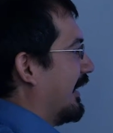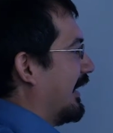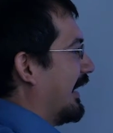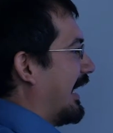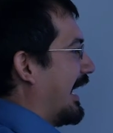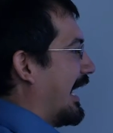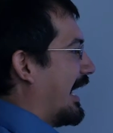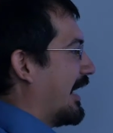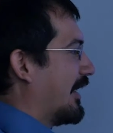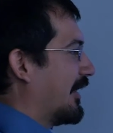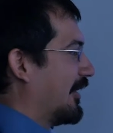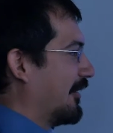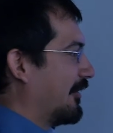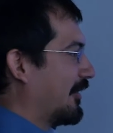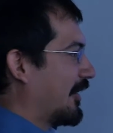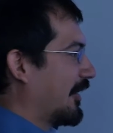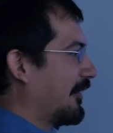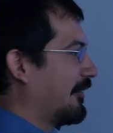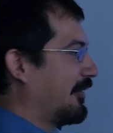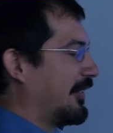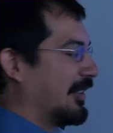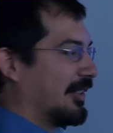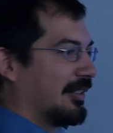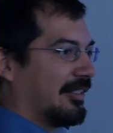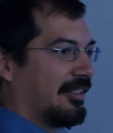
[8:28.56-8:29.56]
out of our
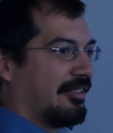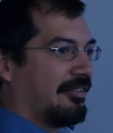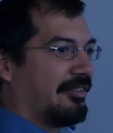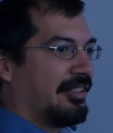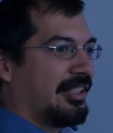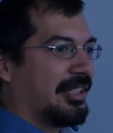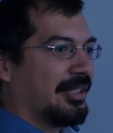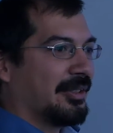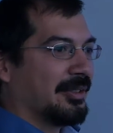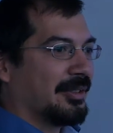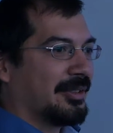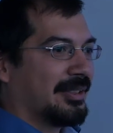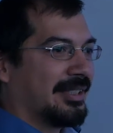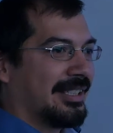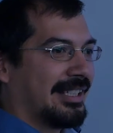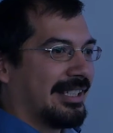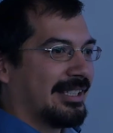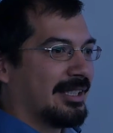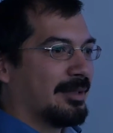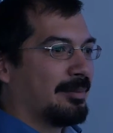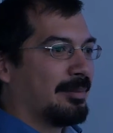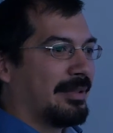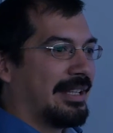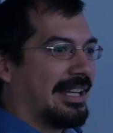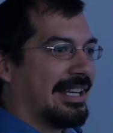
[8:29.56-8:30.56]
field of view, and
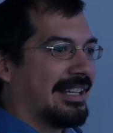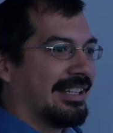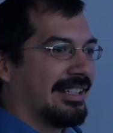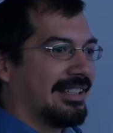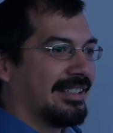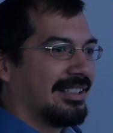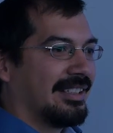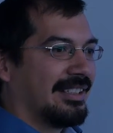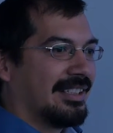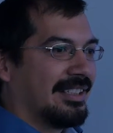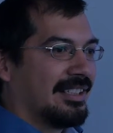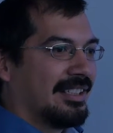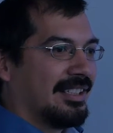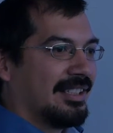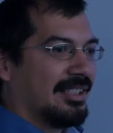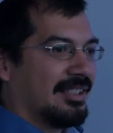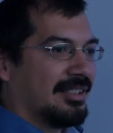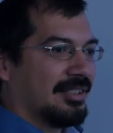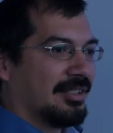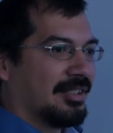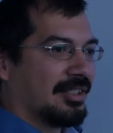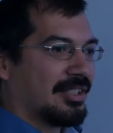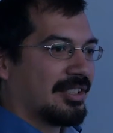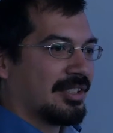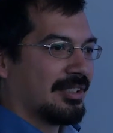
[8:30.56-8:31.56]
the planet
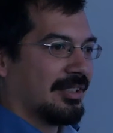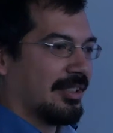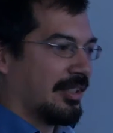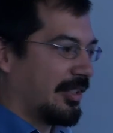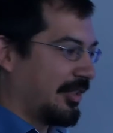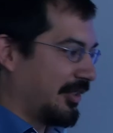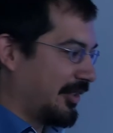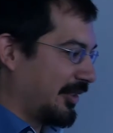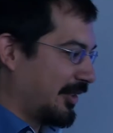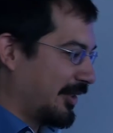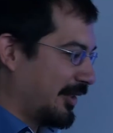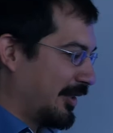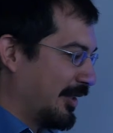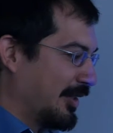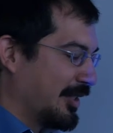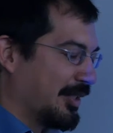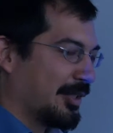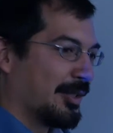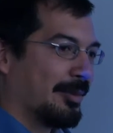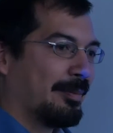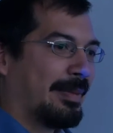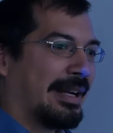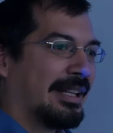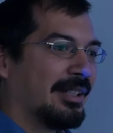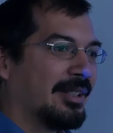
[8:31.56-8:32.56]
looks larger.
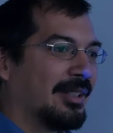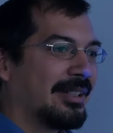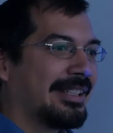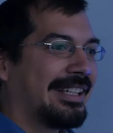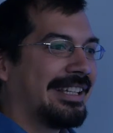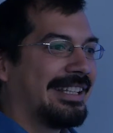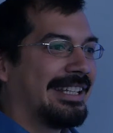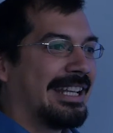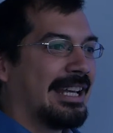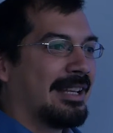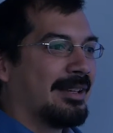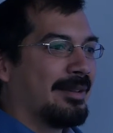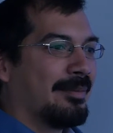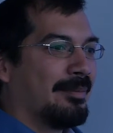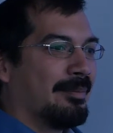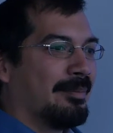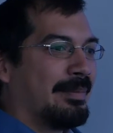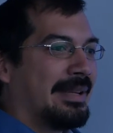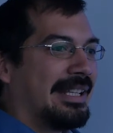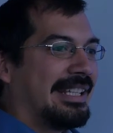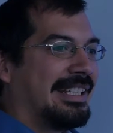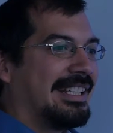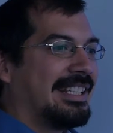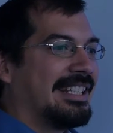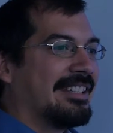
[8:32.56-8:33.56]
So by looking at
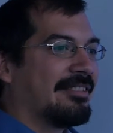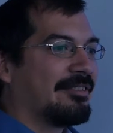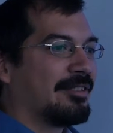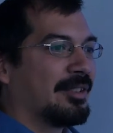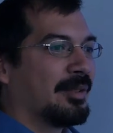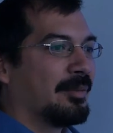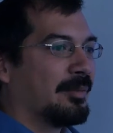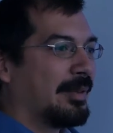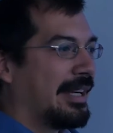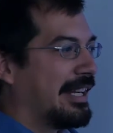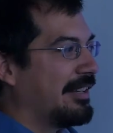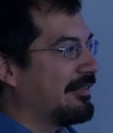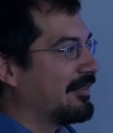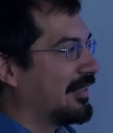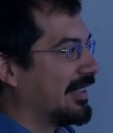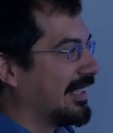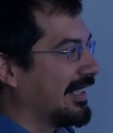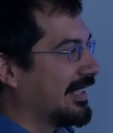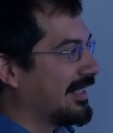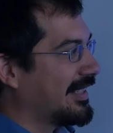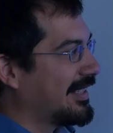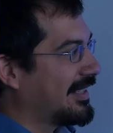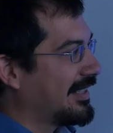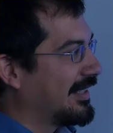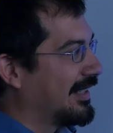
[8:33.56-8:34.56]
many different
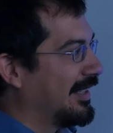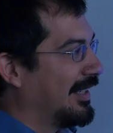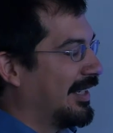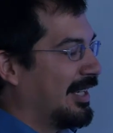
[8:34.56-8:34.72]
wavelengths,